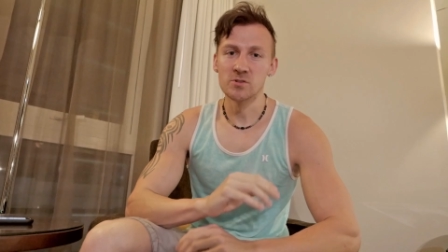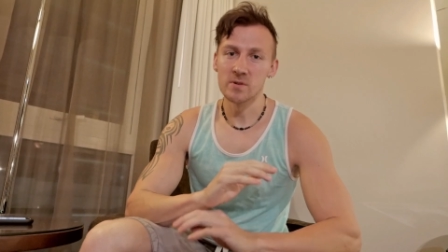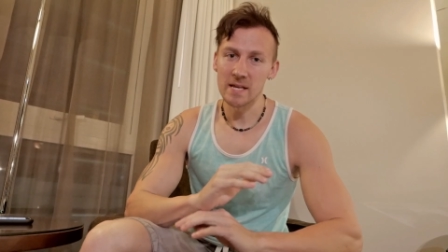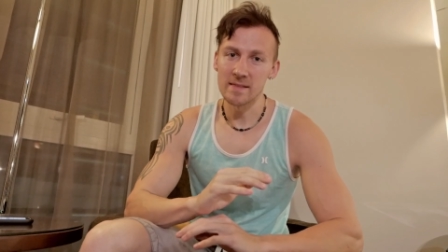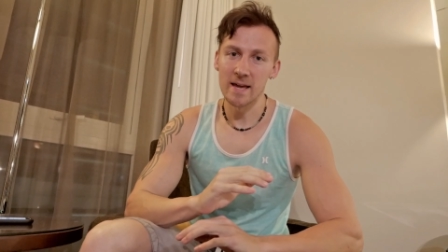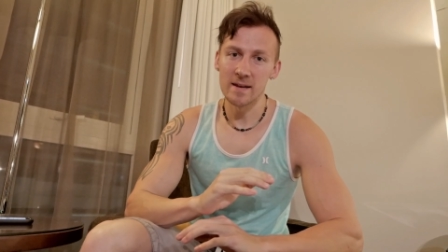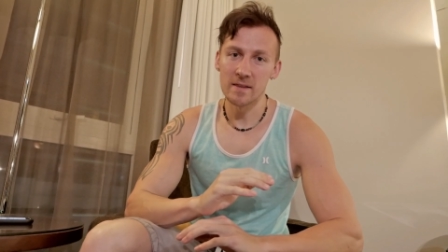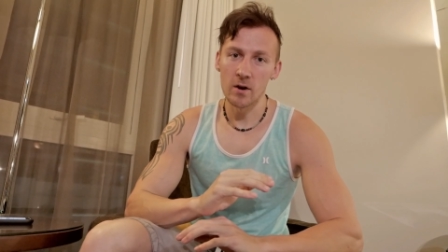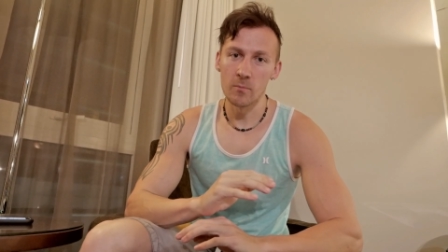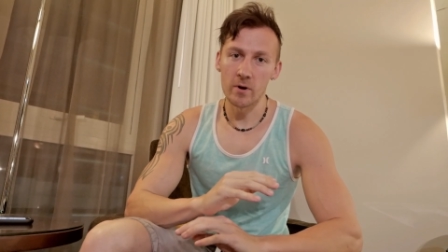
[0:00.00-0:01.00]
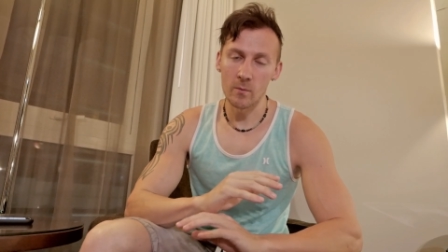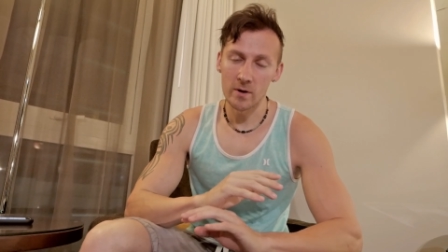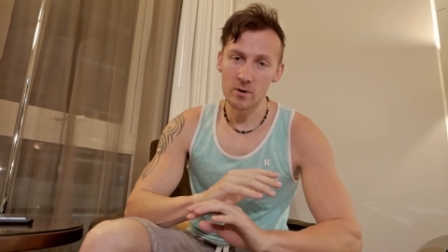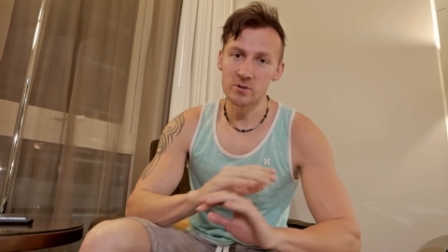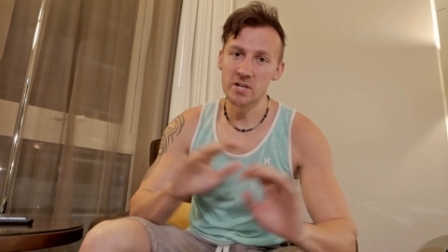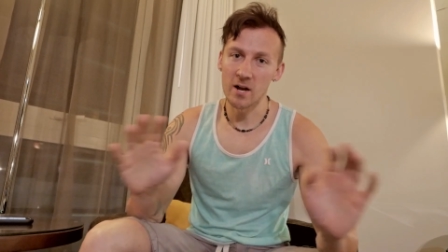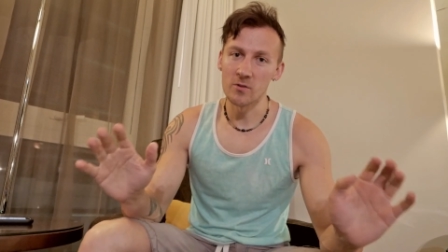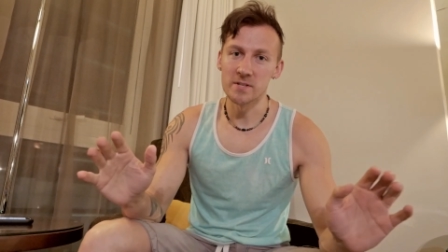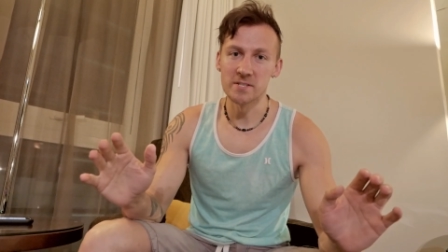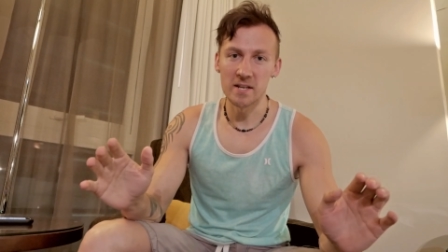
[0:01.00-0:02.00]
soon as I landed in the airport, I wanted to go check out
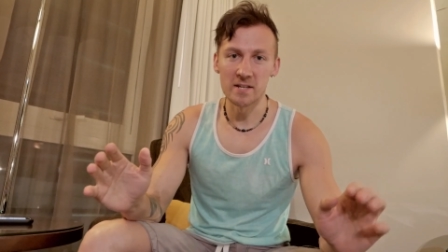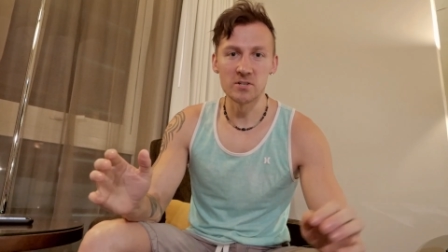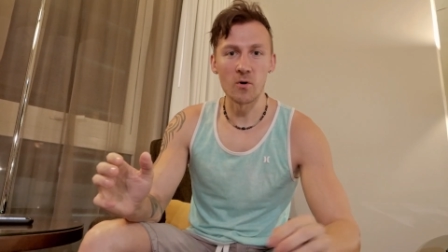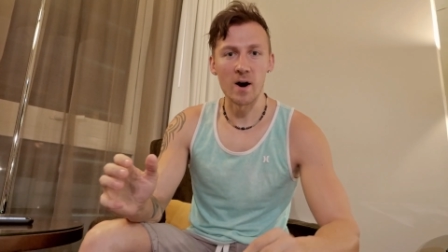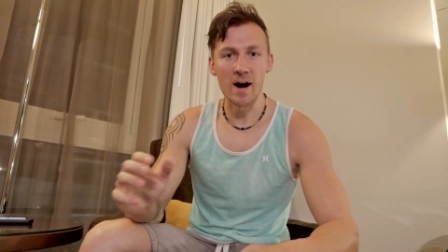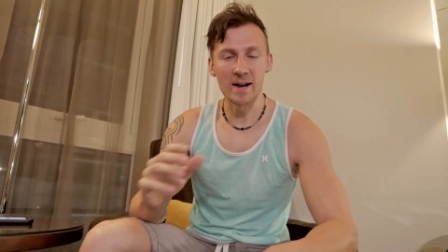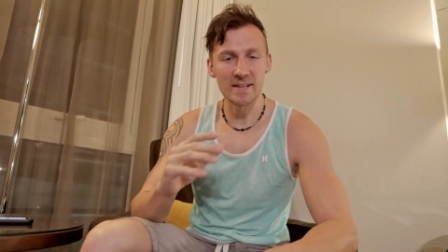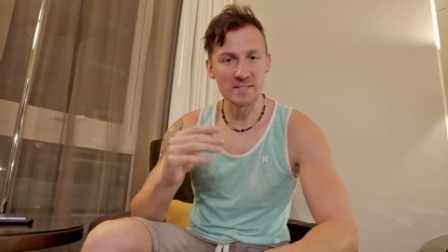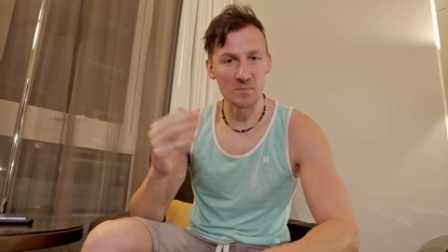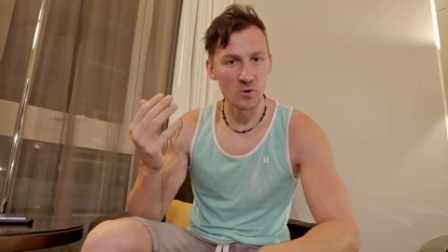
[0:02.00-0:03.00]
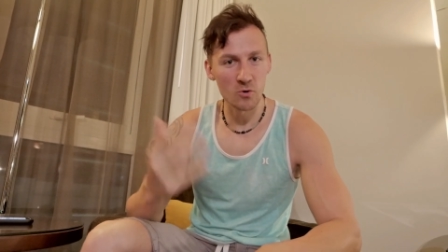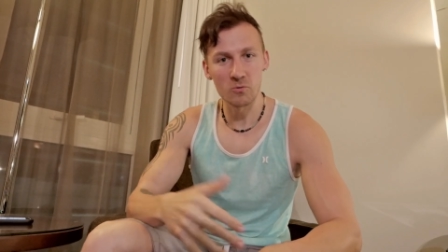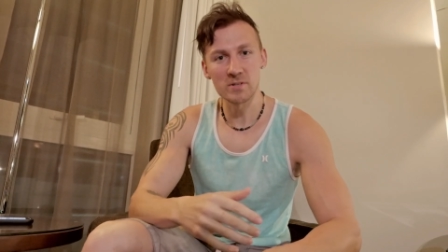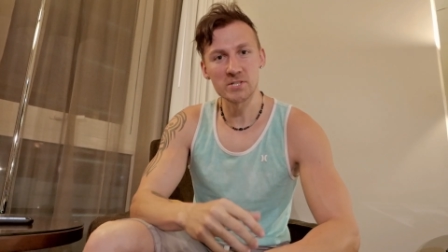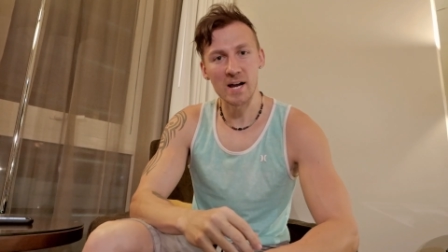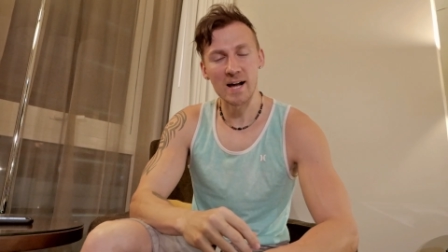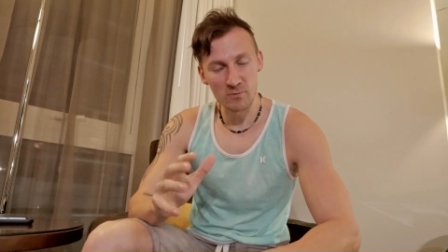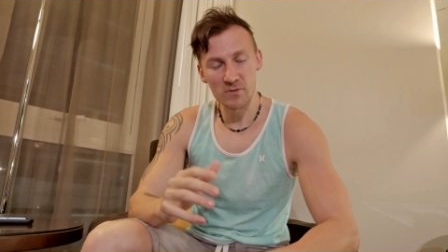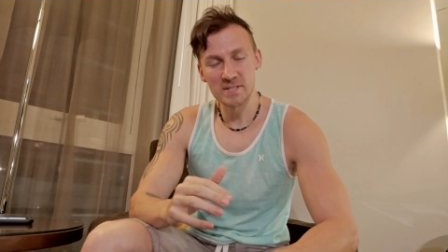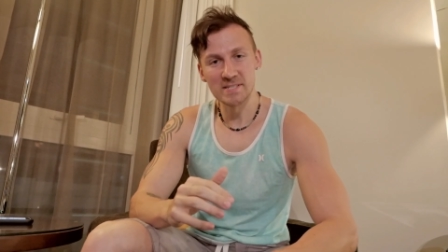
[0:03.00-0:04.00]
the city of Doha, get some cool shots,
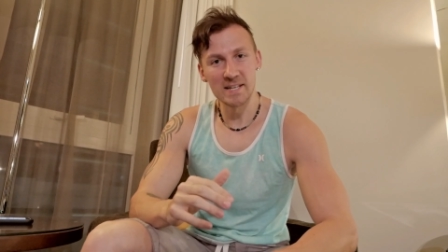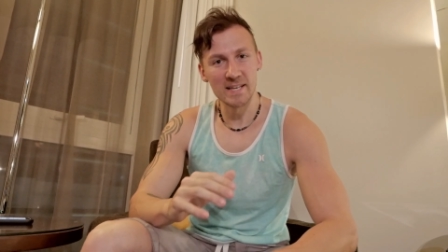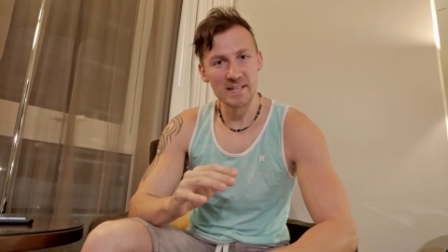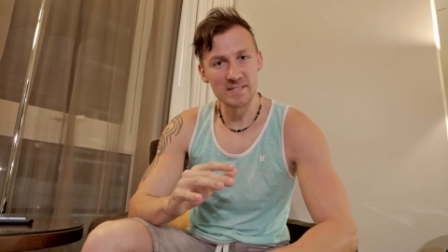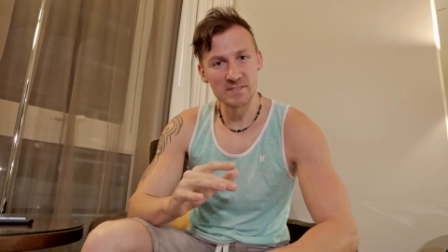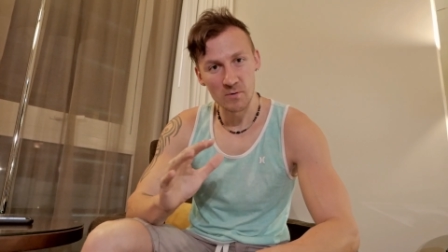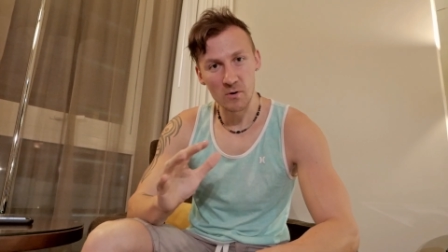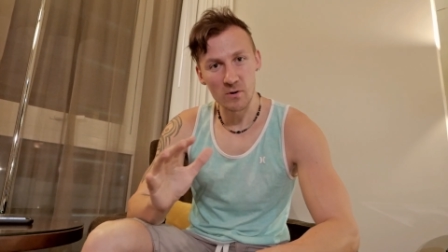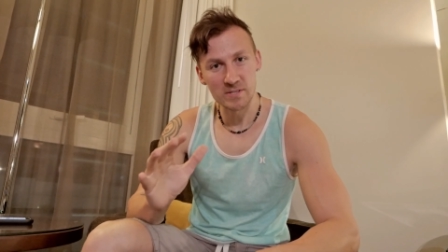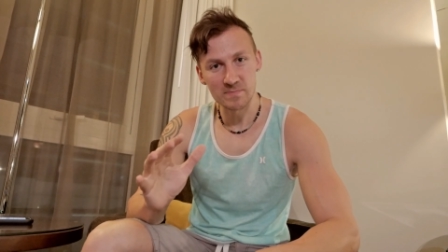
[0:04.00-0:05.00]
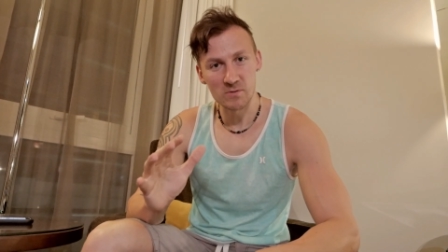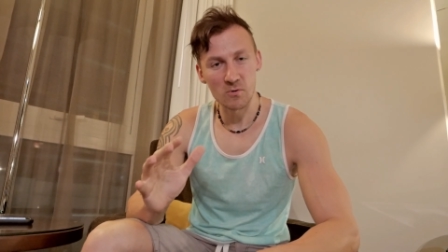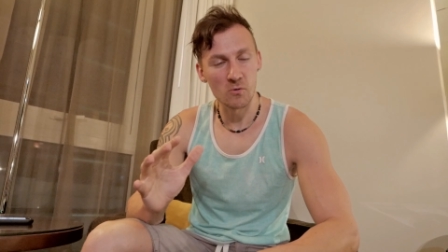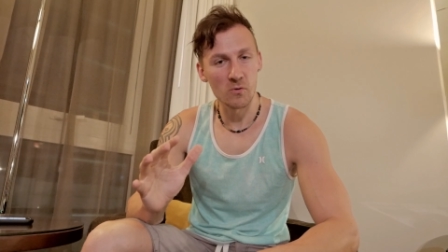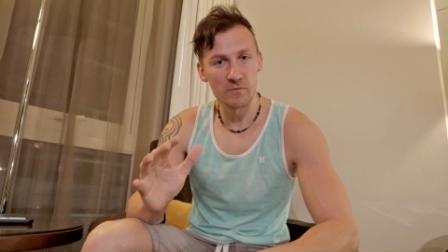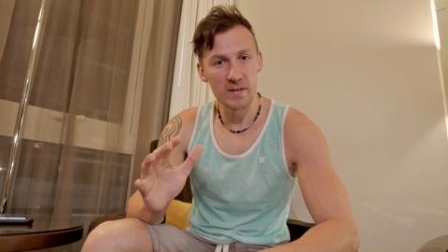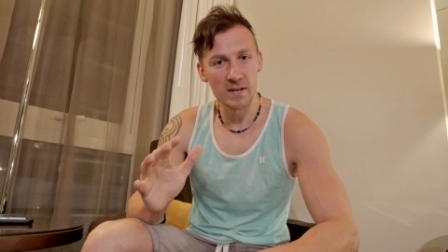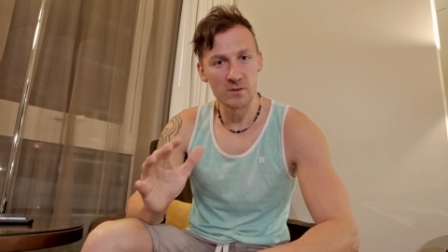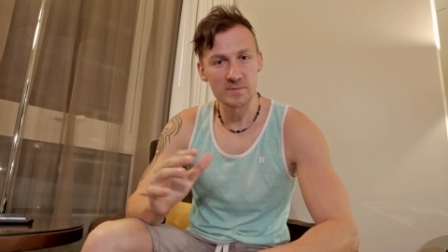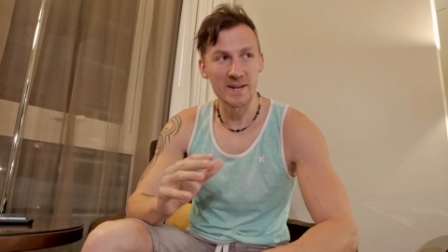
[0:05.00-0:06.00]
or the cities, record some cool videos.